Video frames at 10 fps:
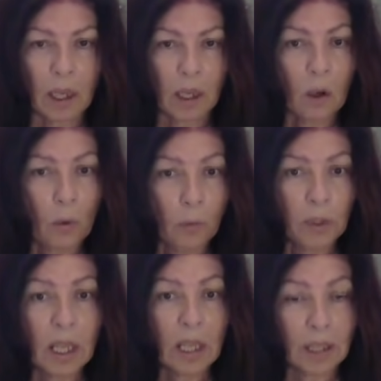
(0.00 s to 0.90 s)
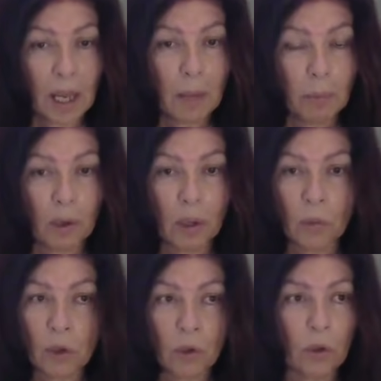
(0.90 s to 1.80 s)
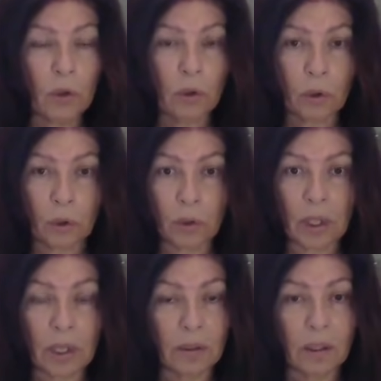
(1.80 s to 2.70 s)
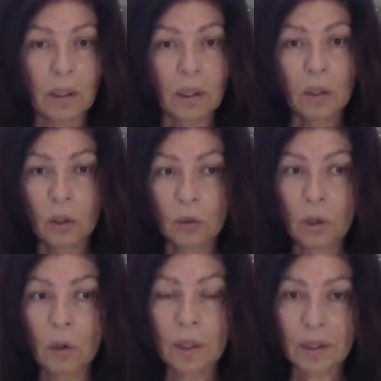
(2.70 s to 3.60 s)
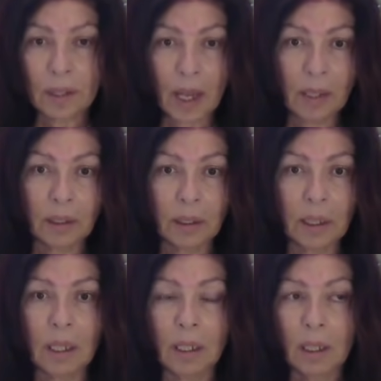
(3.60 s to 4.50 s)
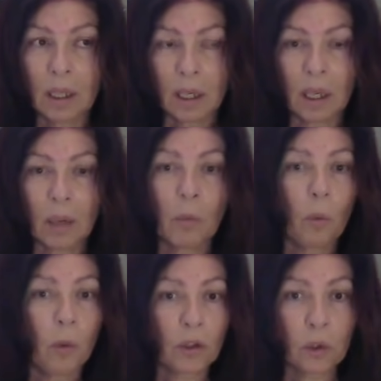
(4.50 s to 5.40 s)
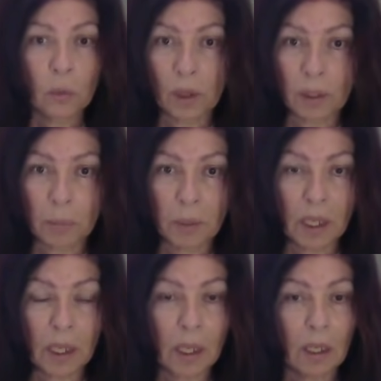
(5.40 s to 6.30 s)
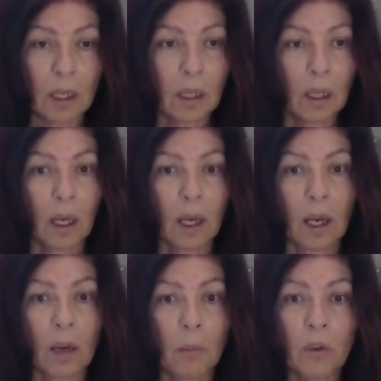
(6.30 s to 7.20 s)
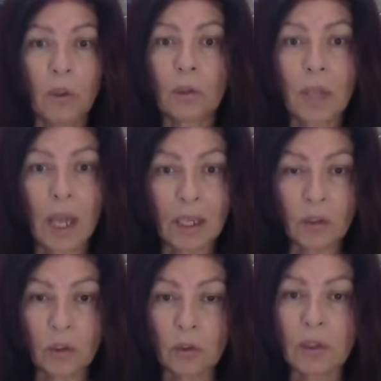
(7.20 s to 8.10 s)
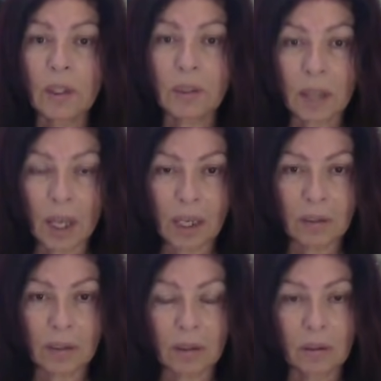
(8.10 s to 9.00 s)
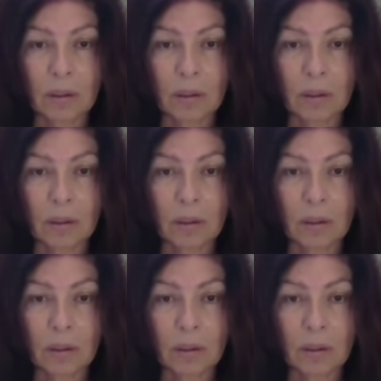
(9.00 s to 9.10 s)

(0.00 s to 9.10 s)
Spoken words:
And hopefully at that point, when you're in your 30s, you know exactly what you want to be, your likes, your dislikes.